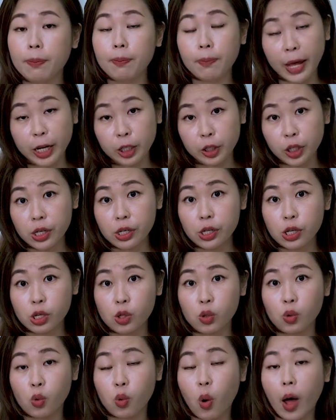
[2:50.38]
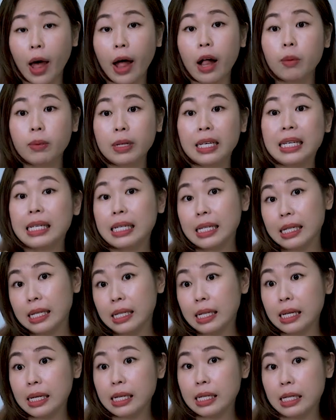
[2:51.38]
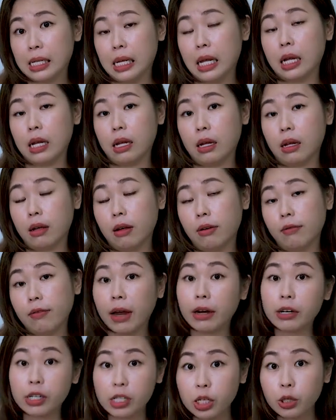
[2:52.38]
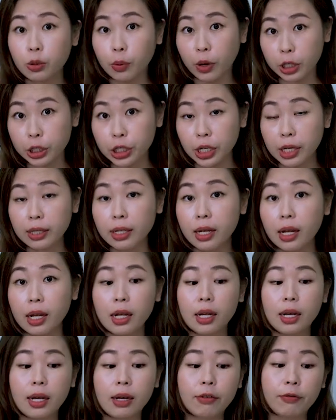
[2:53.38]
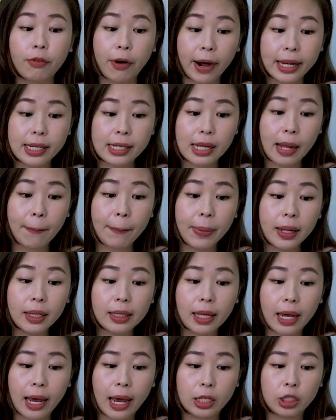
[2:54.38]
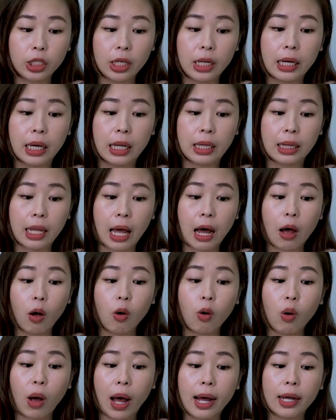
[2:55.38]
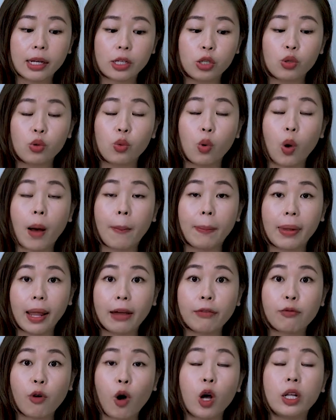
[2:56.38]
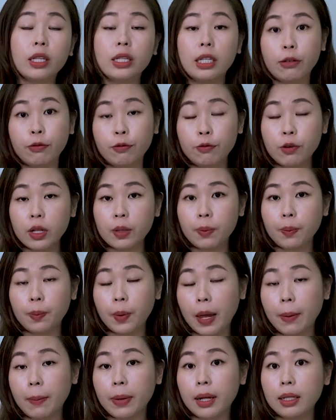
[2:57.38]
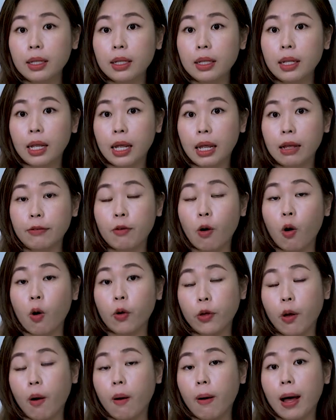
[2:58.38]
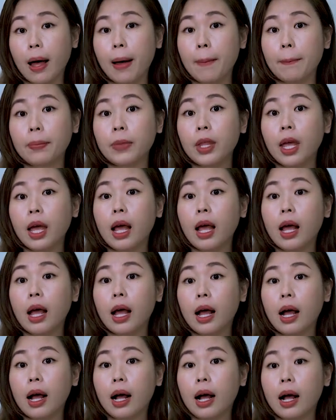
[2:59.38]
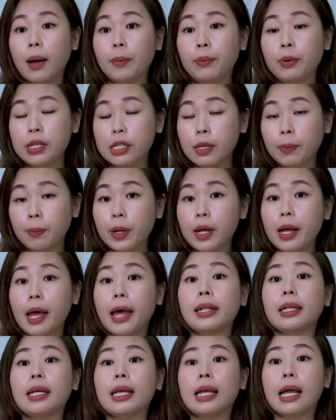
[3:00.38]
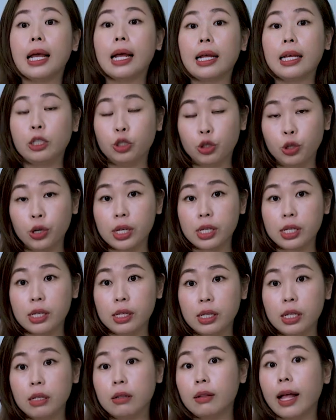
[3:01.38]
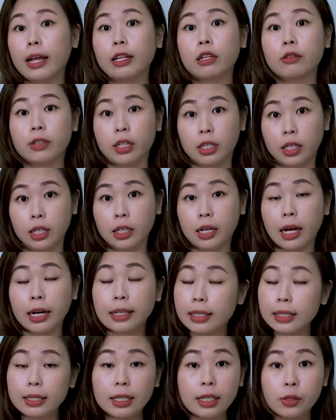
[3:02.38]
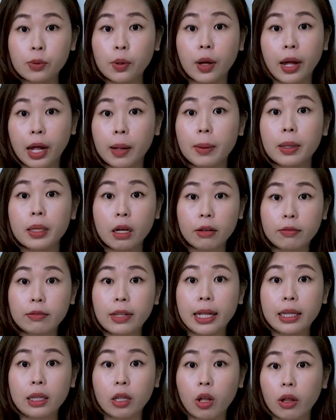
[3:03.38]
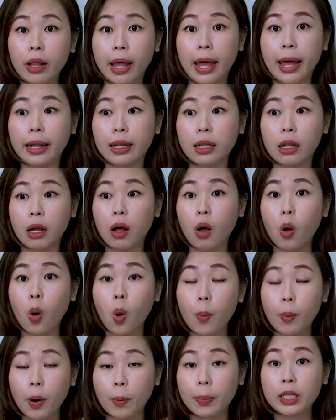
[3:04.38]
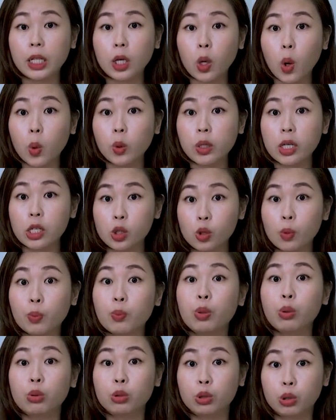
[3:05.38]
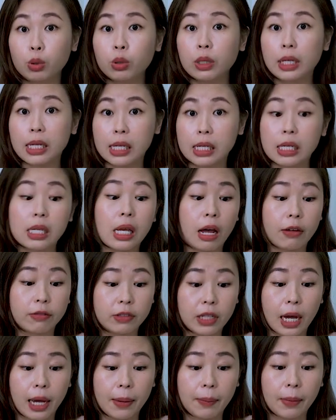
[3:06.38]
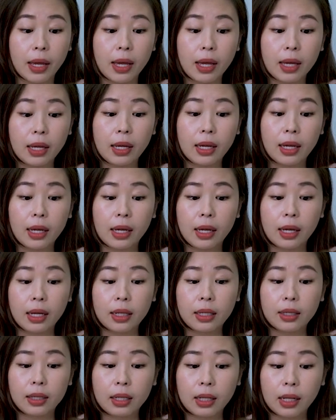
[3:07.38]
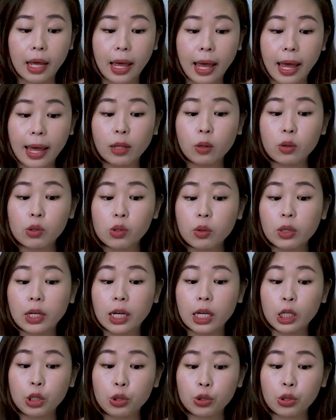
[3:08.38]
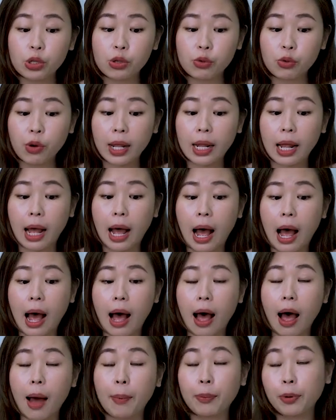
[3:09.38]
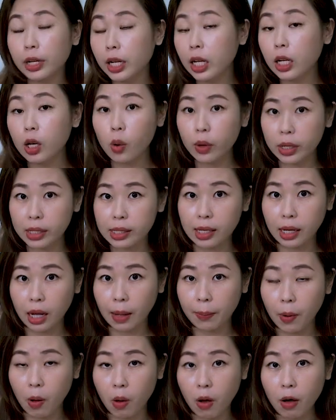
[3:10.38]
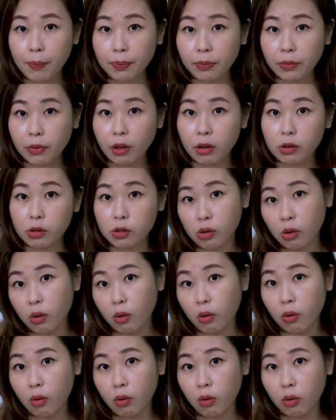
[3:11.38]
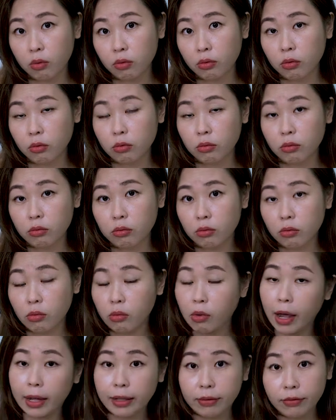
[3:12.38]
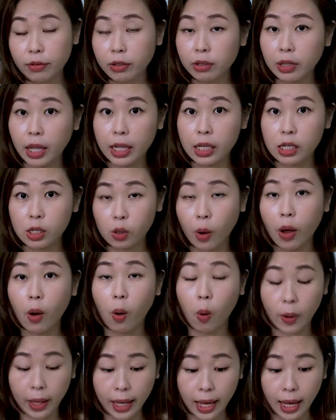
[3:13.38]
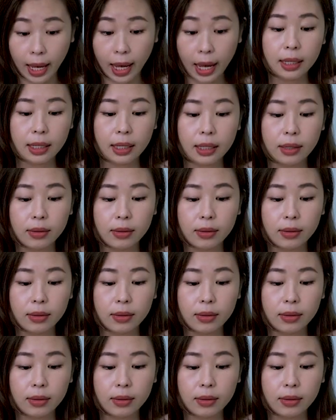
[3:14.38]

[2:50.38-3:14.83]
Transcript: measures to help ease this virus situation. For example, they actually allow us to apply for a deferred payment for your principal and interest till end of the year. I think this will help a lot of landlord and property owners to pull through this tough time. And also the interest rates are pretty low in Singapore, so I feel that it's quite okay.